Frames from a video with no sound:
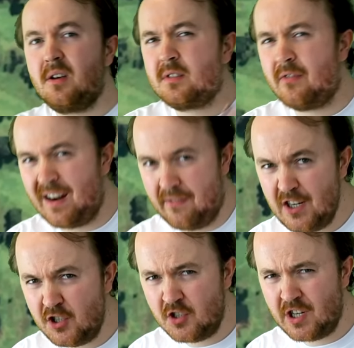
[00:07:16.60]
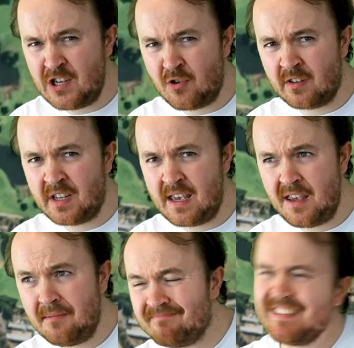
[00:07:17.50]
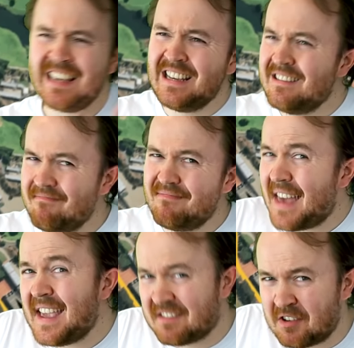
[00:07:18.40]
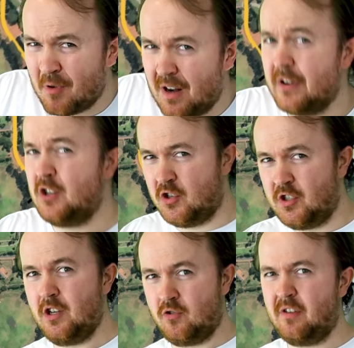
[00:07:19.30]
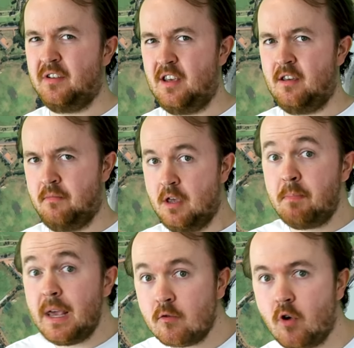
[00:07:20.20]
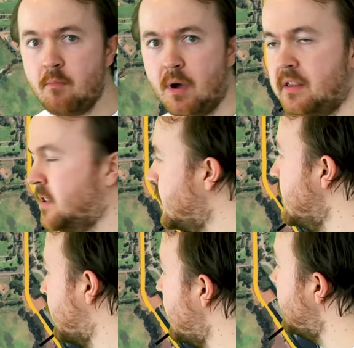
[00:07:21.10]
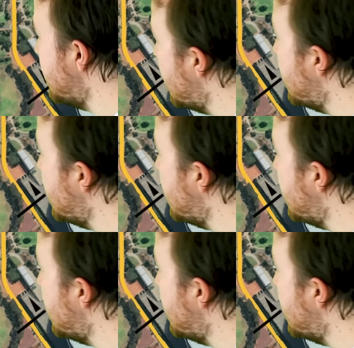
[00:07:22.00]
terms of elevation change around here, there is no elevation change around here. Being right by the seafront, this